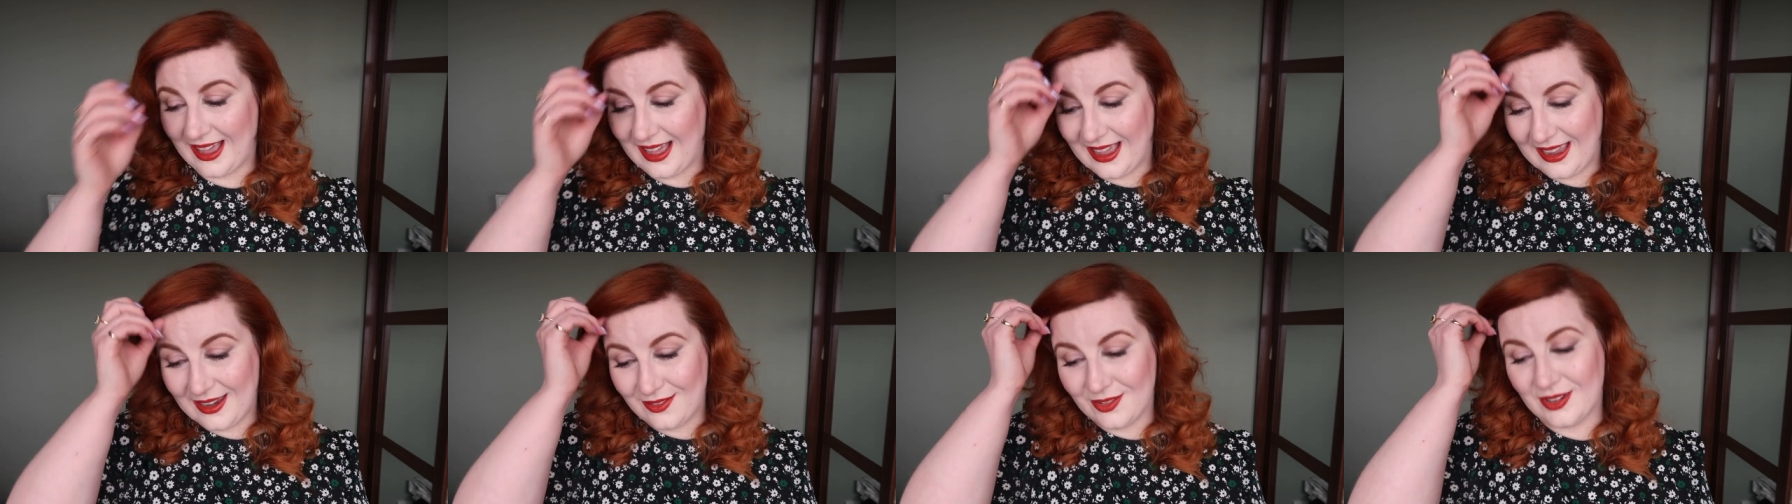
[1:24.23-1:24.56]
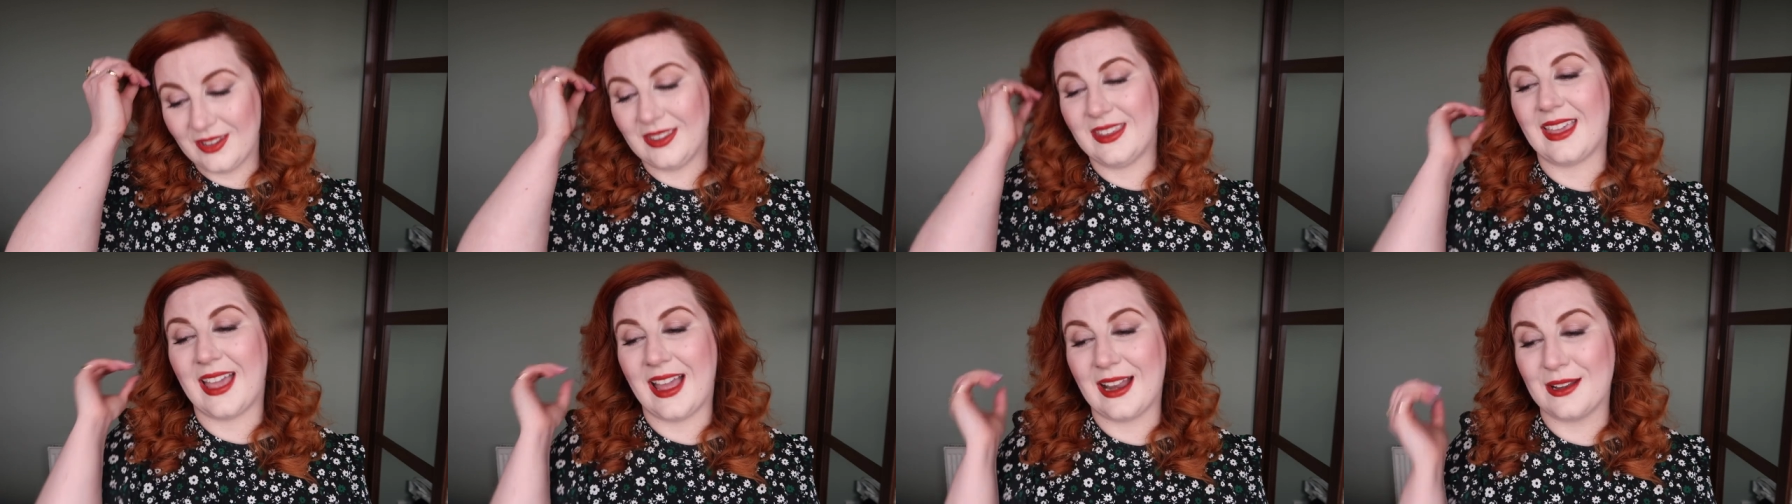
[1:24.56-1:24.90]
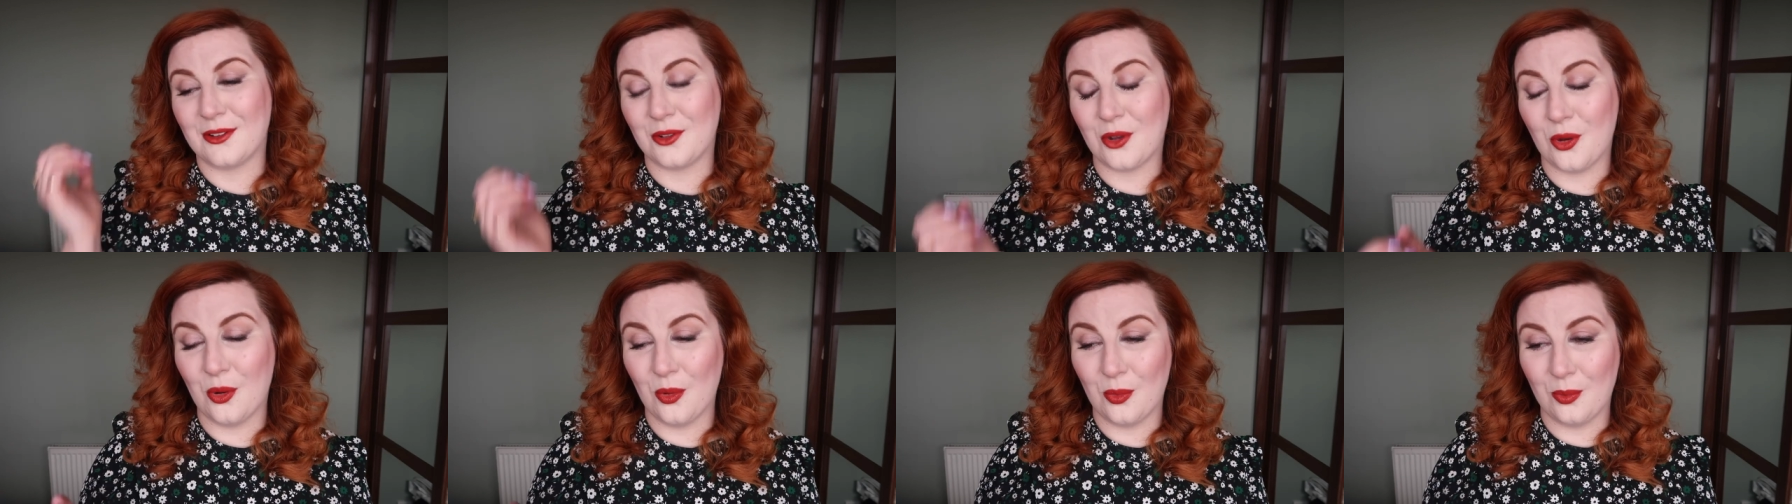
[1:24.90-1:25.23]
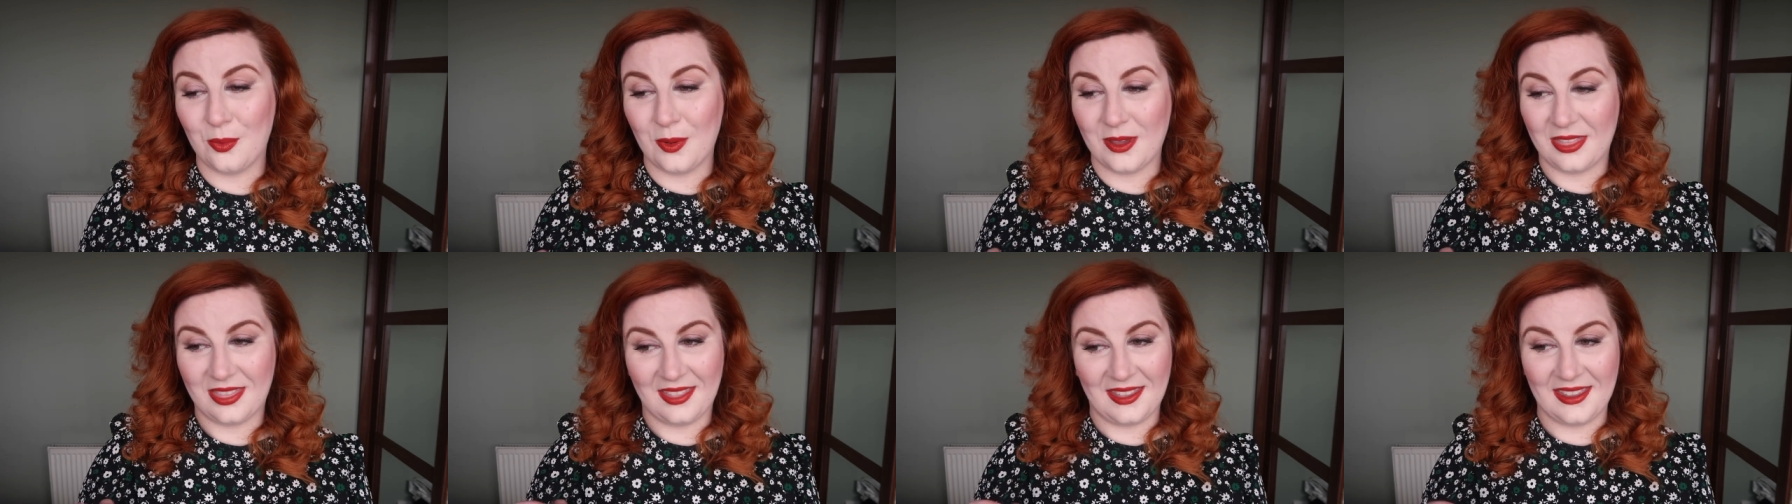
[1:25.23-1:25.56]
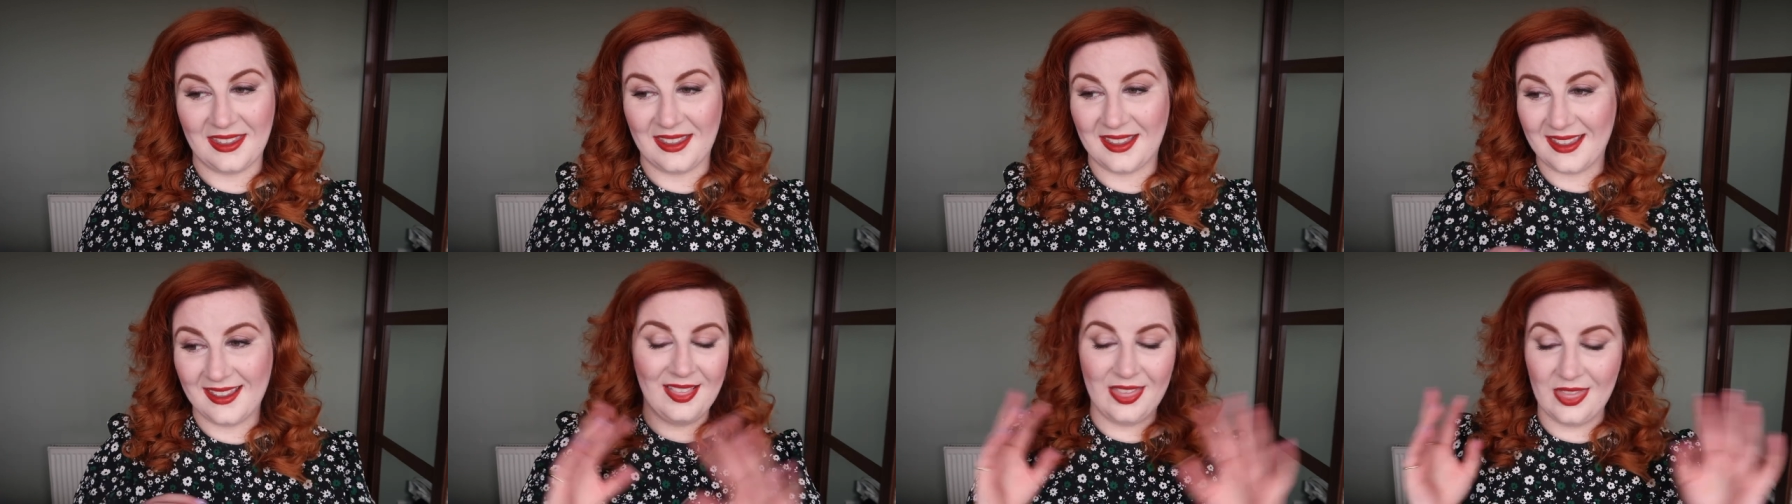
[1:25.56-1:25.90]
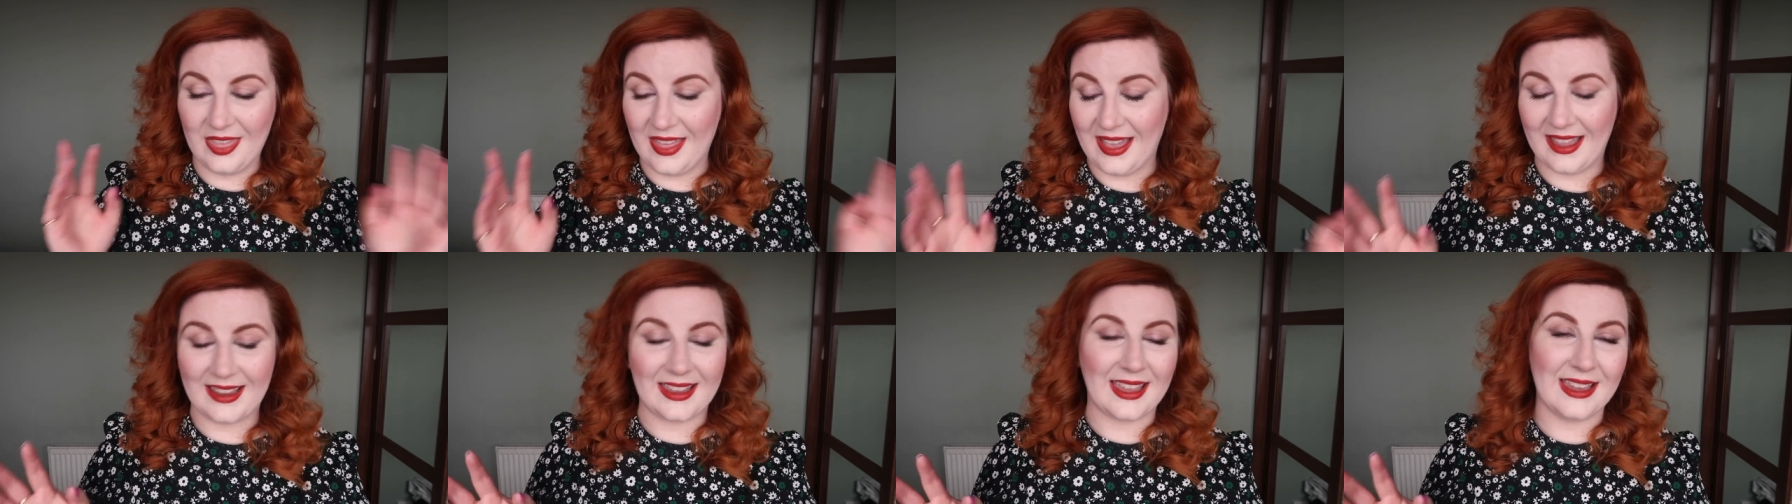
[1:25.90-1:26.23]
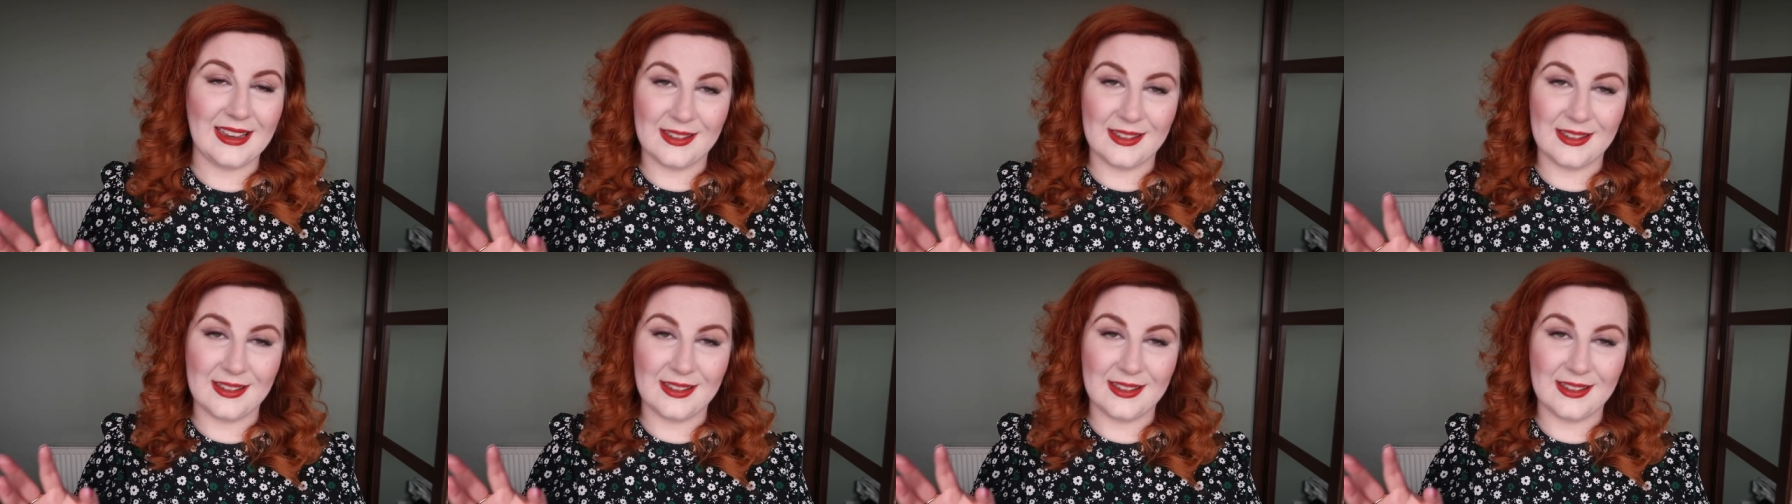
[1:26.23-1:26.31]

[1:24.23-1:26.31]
I really can't cope with like that